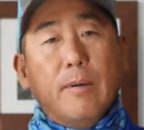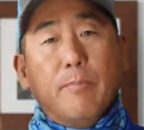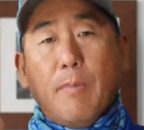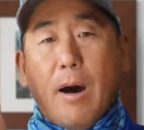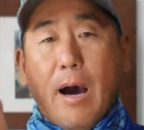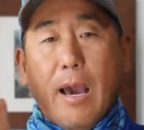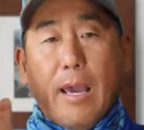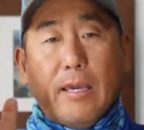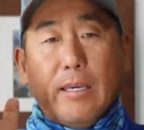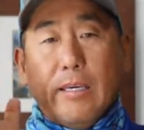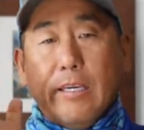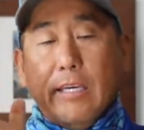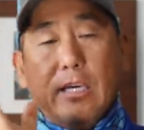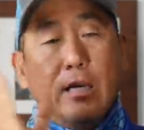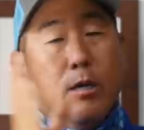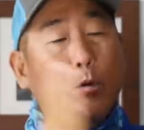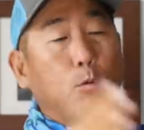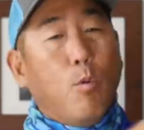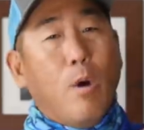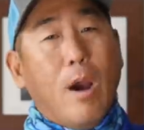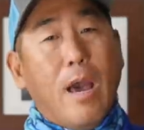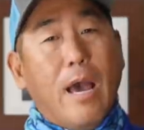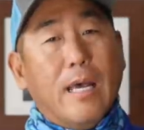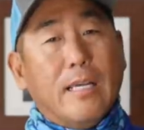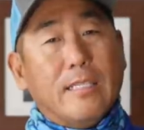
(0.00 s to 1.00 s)
my Key
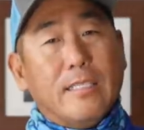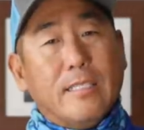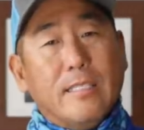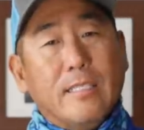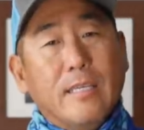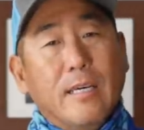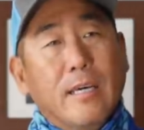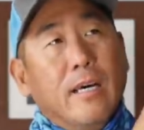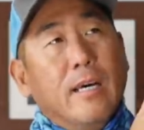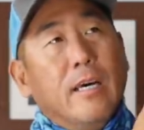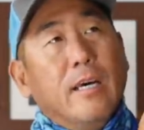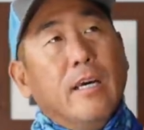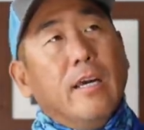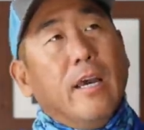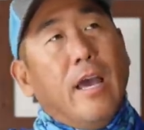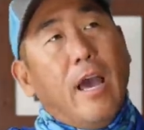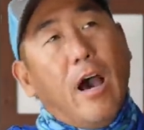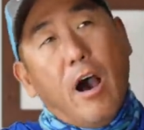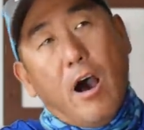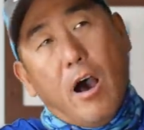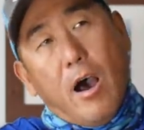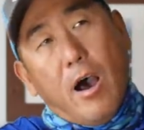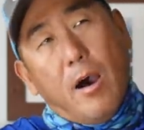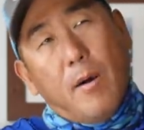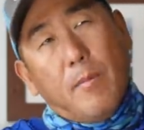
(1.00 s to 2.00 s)
West,
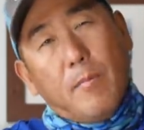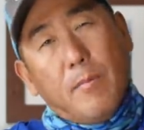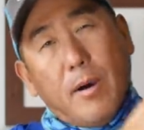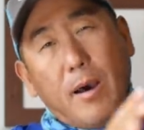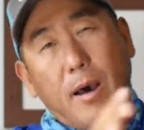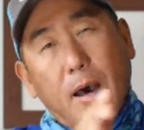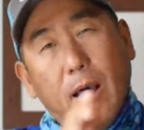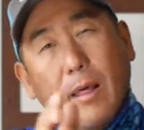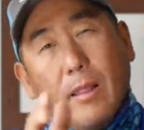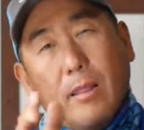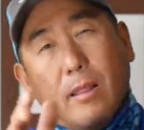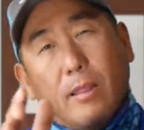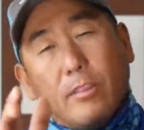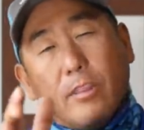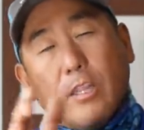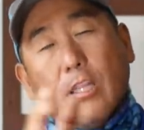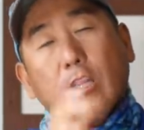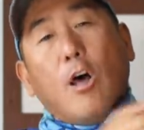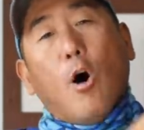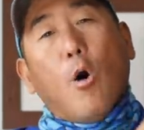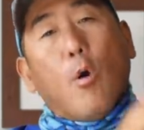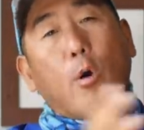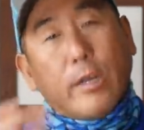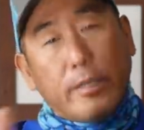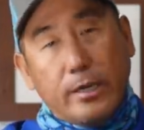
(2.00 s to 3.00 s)
the
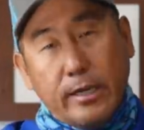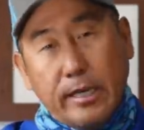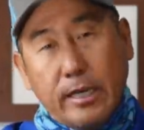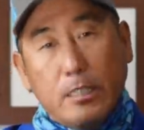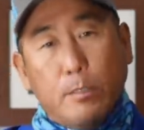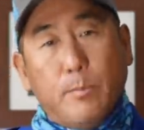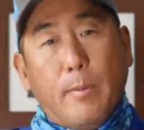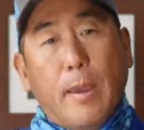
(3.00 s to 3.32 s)
lower Keys